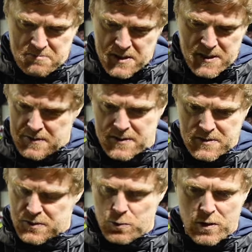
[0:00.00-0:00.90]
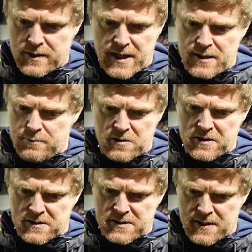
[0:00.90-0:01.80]
here, it's a squad game, and
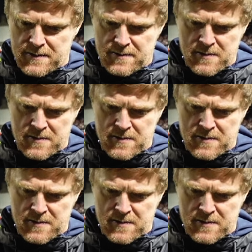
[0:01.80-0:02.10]
like I said,